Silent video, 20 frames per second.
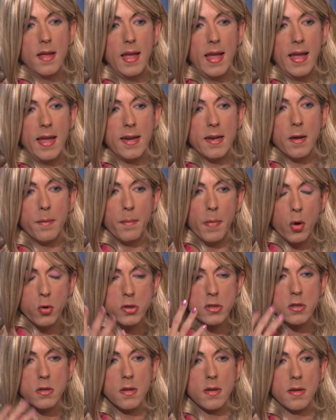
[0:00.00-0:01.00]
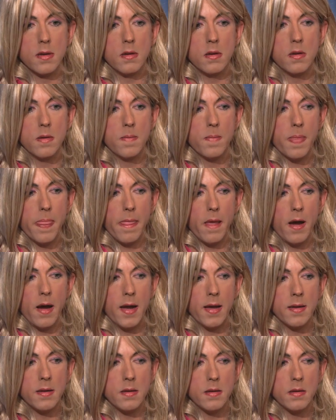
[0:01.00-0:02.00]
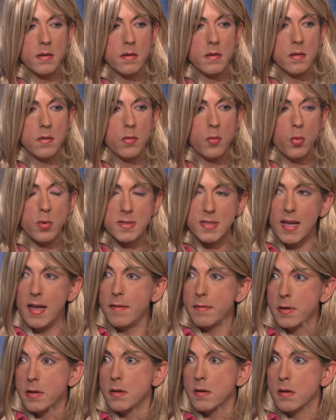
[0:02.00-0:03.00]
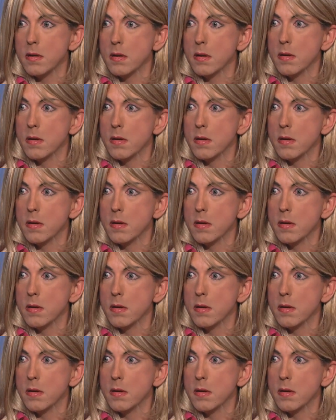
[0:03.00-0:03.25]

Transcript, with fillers: And emotionally, I was having